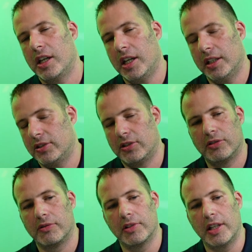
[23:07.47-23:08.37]
it's
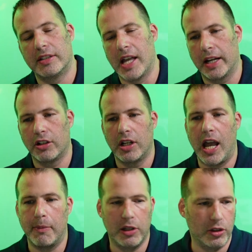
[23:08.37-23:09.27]
not a good
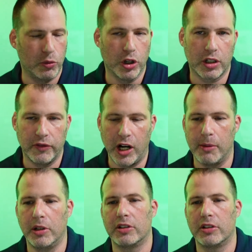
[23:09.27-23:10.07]
habit in the work environment.